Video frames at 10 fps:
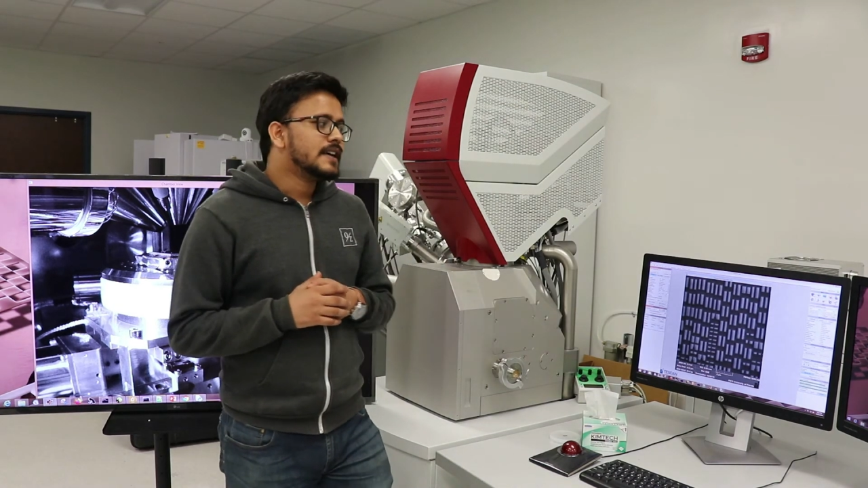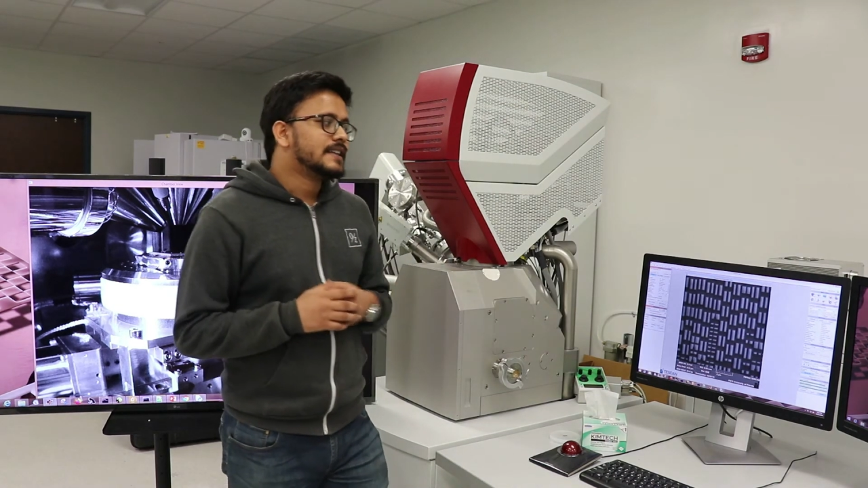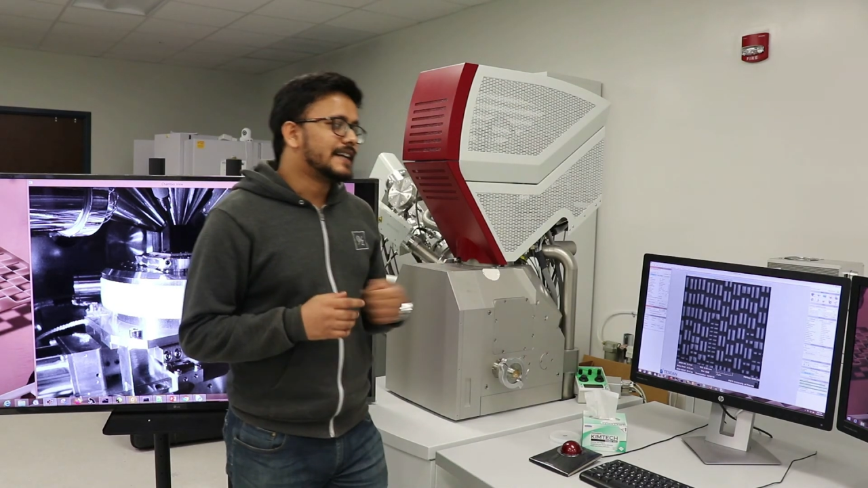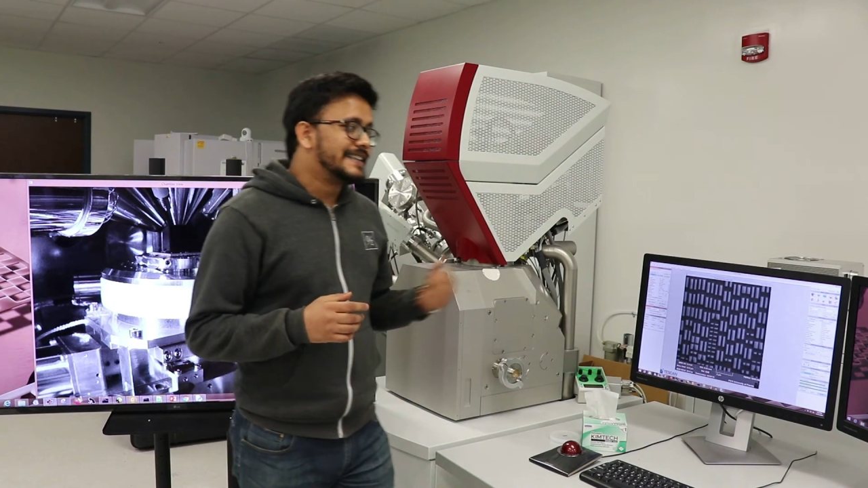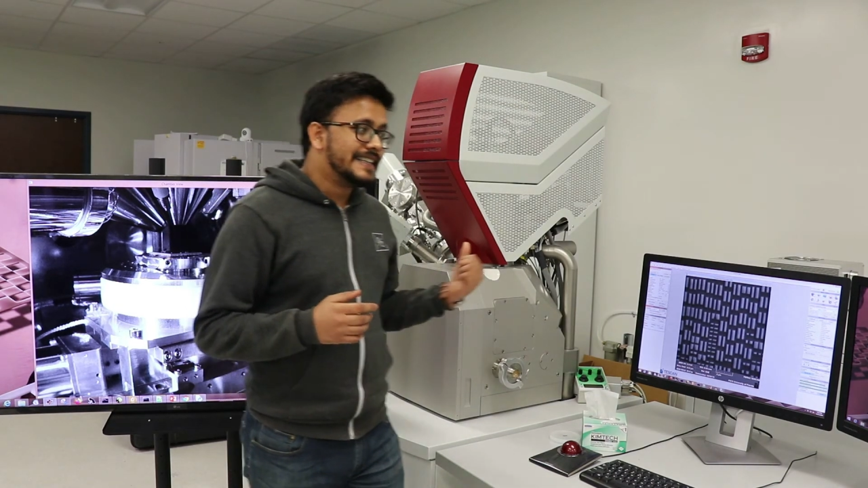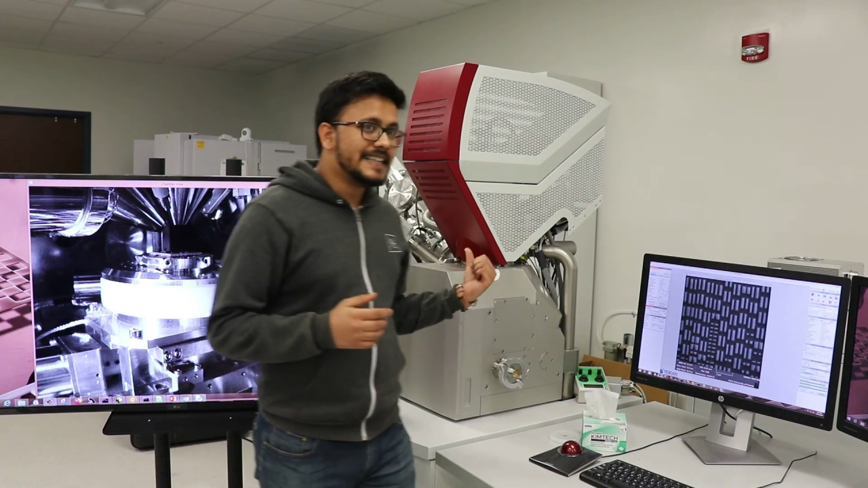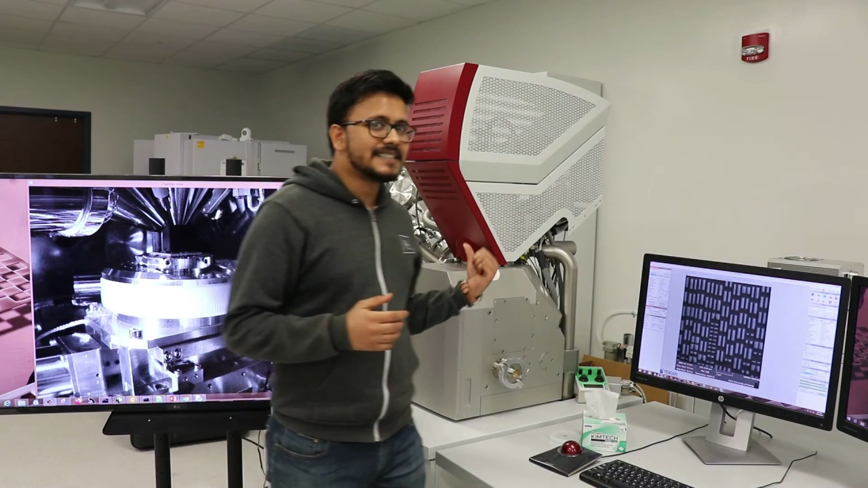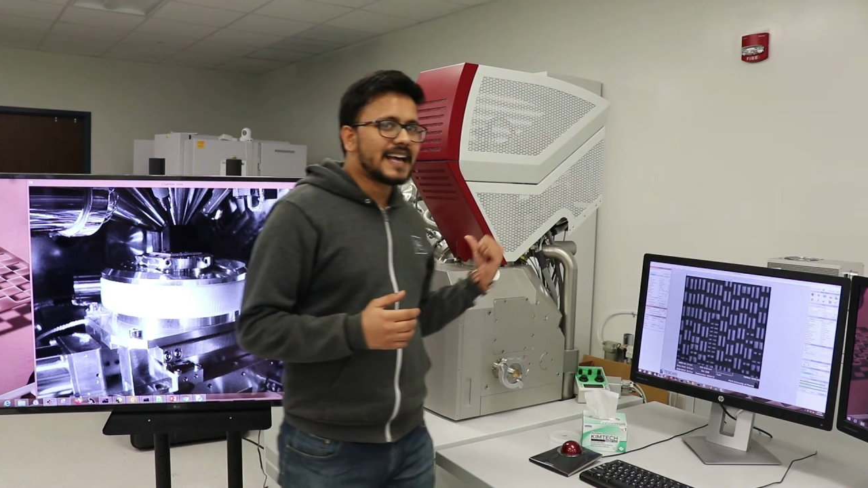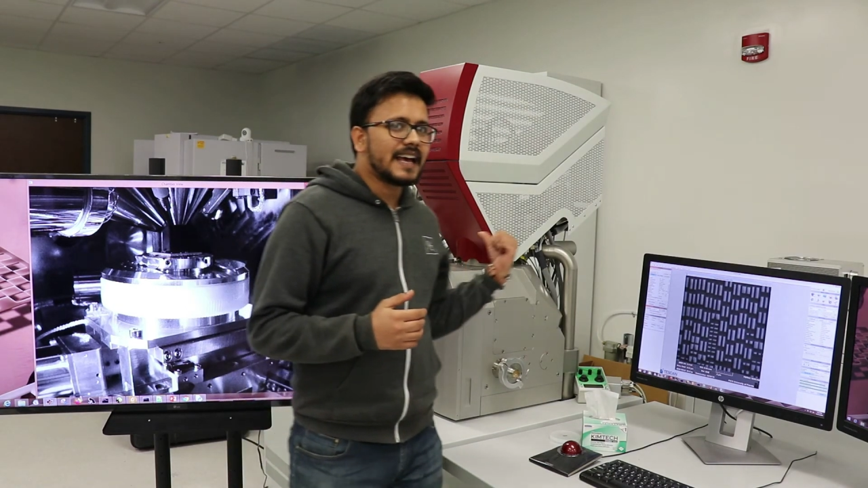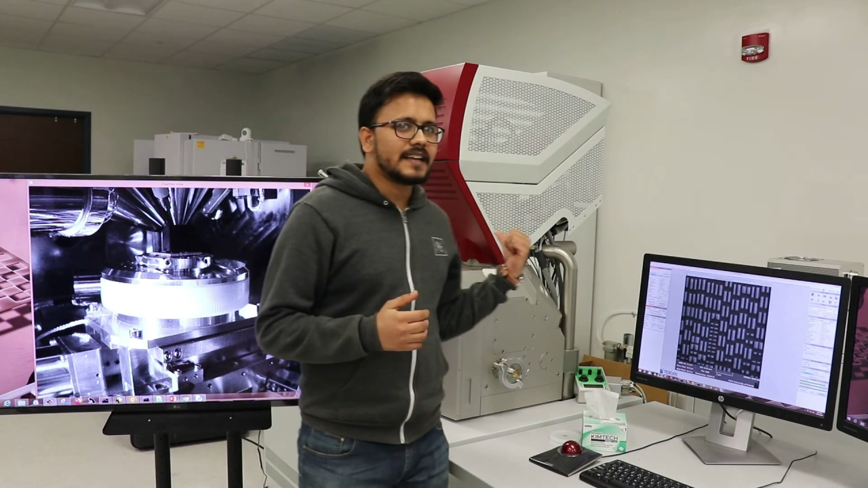that
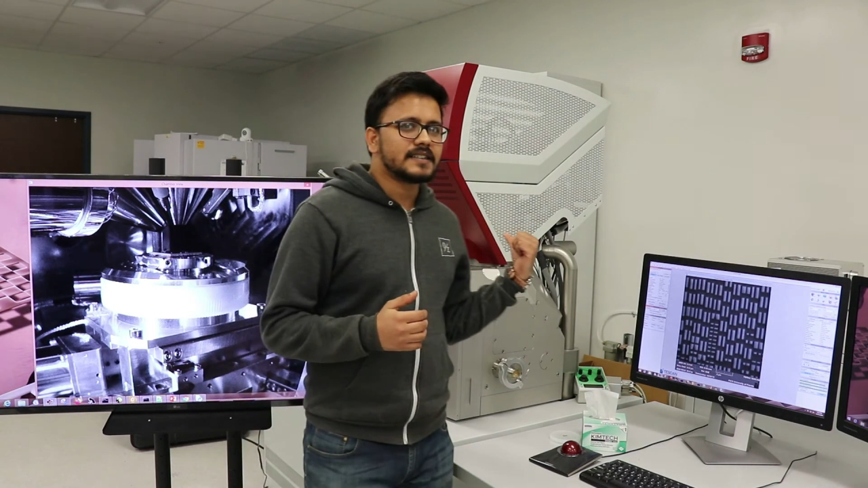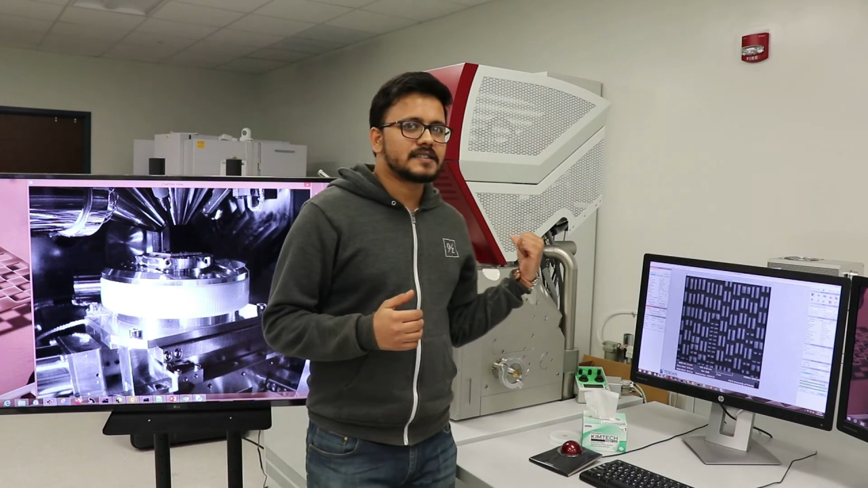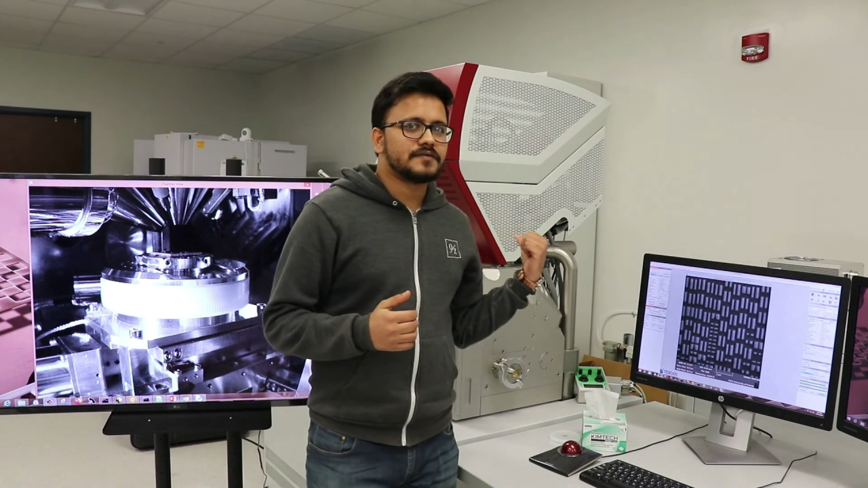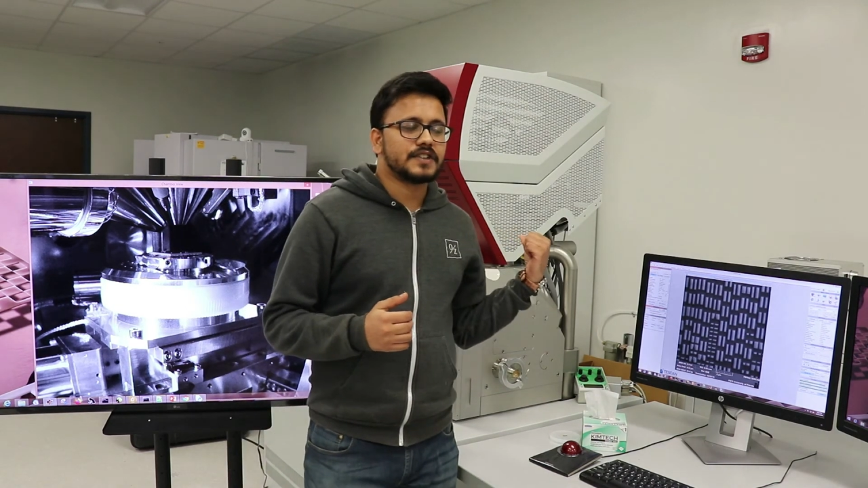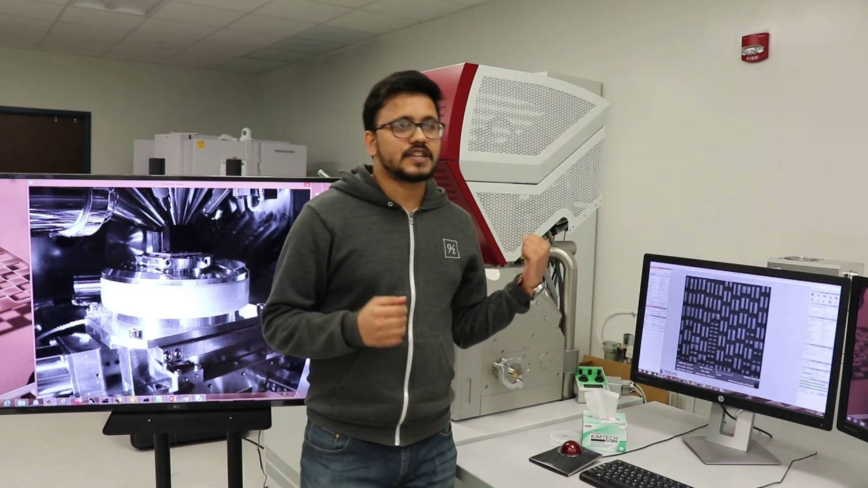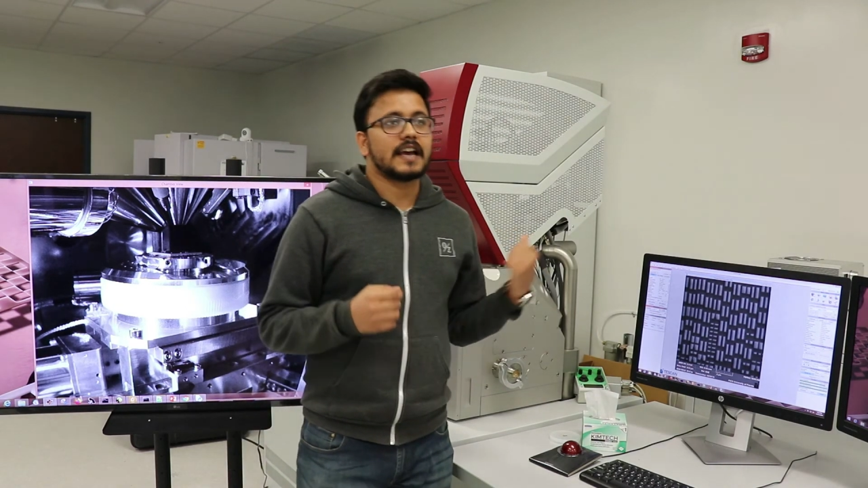these ions which